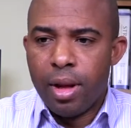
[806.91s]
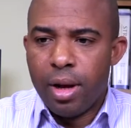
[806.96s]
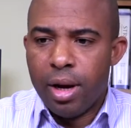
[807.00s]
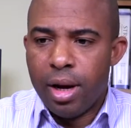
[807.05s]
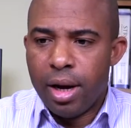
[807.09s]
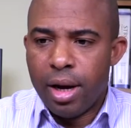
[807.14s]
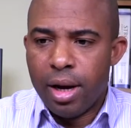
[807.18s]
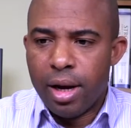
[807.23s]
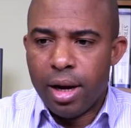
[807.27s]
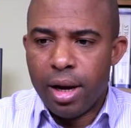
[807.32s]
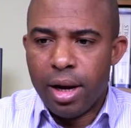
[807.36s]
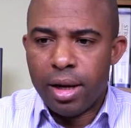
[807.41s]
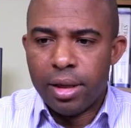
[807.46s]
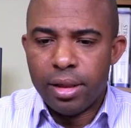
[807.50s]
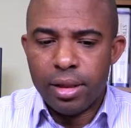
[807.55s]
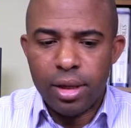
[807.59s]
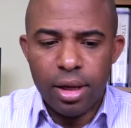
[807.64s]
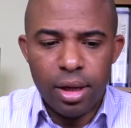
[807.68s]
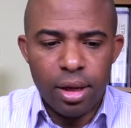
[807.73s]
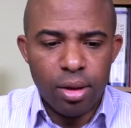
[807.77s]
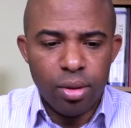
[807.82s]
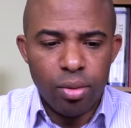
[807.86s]
uh, and
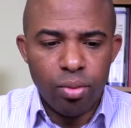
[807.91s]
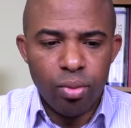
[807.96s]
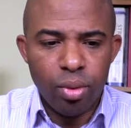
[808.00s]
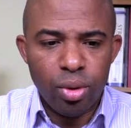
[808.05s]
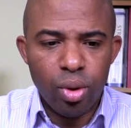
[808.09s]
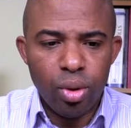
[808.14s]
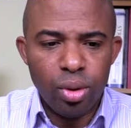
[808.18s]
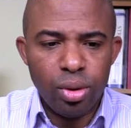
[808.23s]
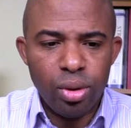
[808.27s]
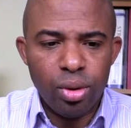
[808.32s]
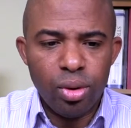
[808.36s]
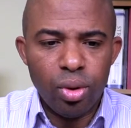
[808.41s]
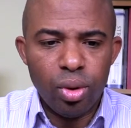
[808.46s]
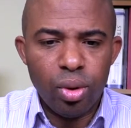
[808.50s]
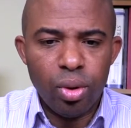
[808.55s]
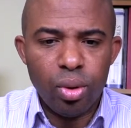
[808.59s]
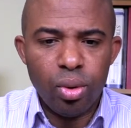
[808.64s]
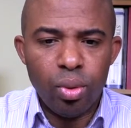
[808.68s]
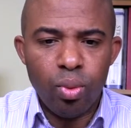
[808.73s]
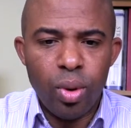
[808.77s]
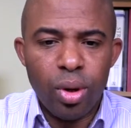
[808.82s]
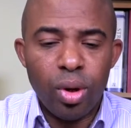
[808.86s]
uh, we don't
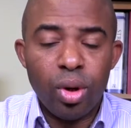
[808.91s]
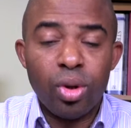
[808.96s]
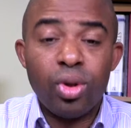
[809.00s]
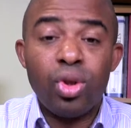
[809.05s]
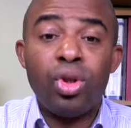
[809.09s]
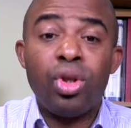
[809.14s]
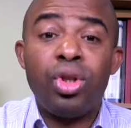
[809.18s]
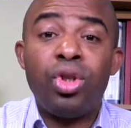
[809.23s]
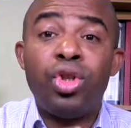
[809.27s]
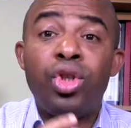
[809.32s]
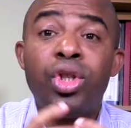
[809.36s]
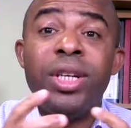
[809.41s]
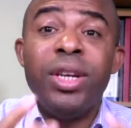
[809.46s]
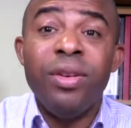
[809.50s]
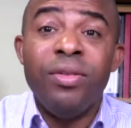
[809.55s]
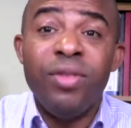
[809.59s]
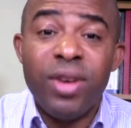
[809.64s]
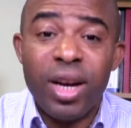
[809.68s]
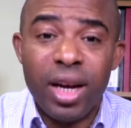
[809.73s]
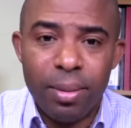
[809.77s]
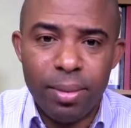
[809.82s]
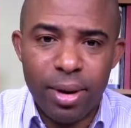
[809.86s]
know, we're not
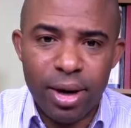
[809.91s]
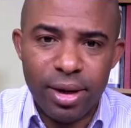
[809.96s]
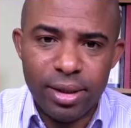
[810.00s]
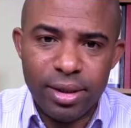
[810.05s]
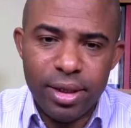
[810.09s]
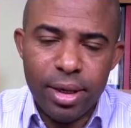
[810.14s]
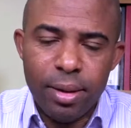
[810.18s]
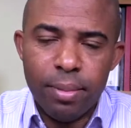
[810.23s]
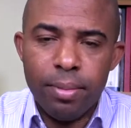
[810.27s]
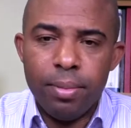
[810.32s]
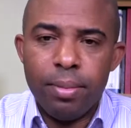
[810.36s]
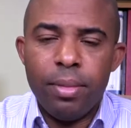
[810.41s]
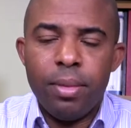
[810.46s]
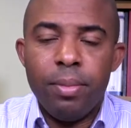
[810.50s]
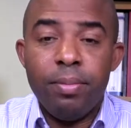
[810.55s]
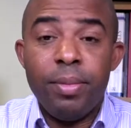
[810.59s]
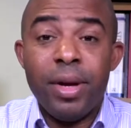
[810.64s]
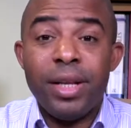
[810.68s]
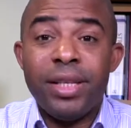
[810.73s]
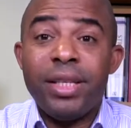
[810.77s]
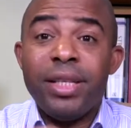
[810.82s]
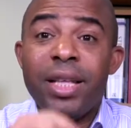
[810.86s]
trivial about them,
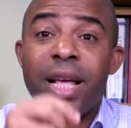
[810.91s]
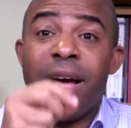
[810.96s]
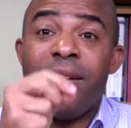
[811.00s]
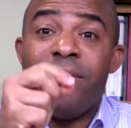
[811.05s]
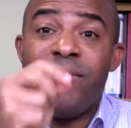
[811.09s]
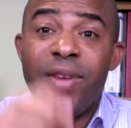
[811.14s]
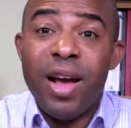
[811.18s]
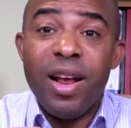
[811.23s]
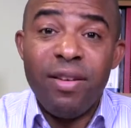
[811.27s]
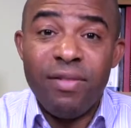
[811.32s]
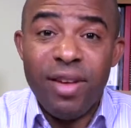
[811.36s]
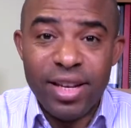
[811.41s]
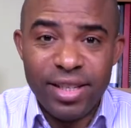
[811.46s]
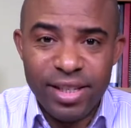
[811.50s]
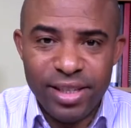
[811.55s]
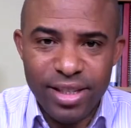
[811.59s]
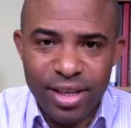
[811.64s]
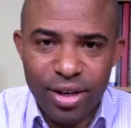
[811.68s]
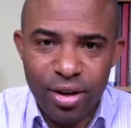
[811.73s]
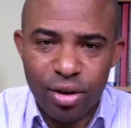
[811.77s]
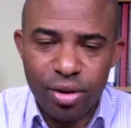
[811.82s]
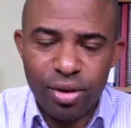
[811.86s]
but they are very, very
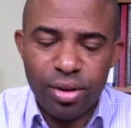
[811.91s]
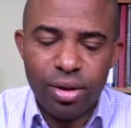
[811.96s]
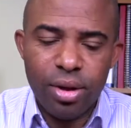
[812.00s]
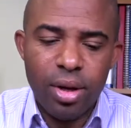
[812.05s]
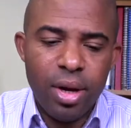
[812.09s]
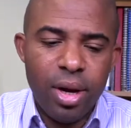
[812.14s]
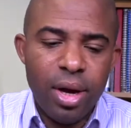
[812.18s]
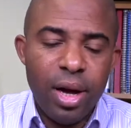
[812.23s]
serious.